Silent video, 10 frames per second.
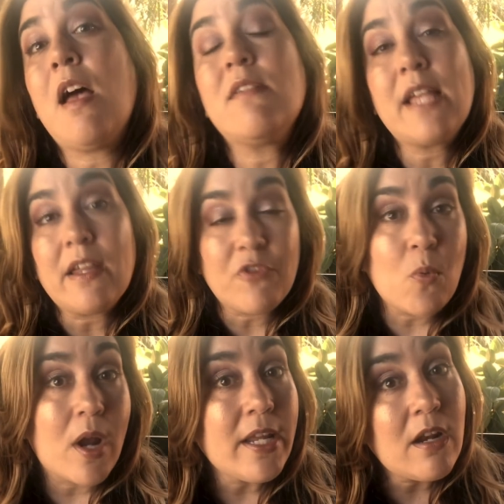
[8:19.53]
I was like, if
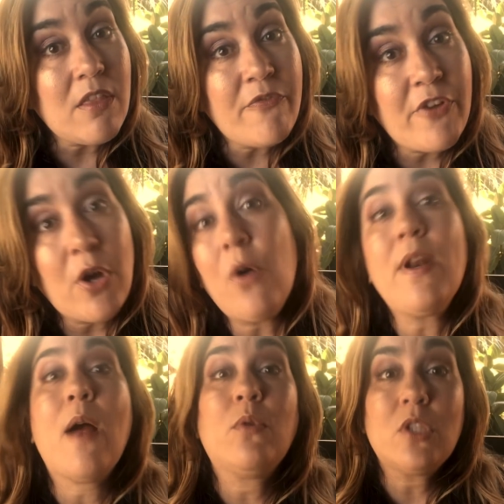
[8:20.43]
you want to get on the
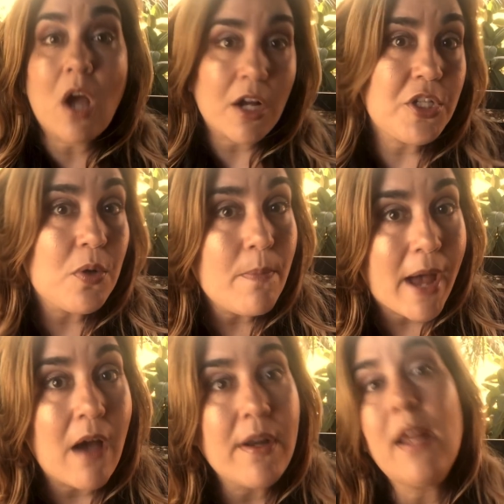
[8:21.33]
phone, I will talk to you
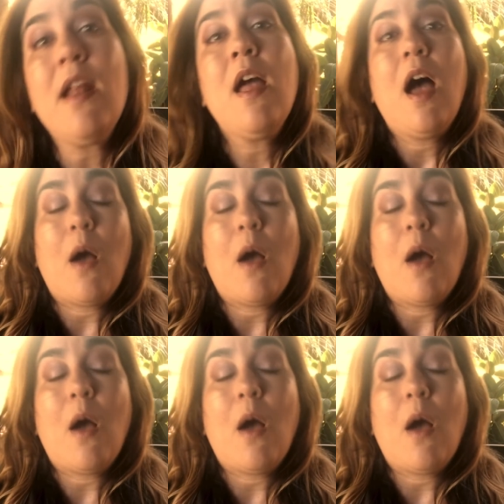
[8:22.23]
about it.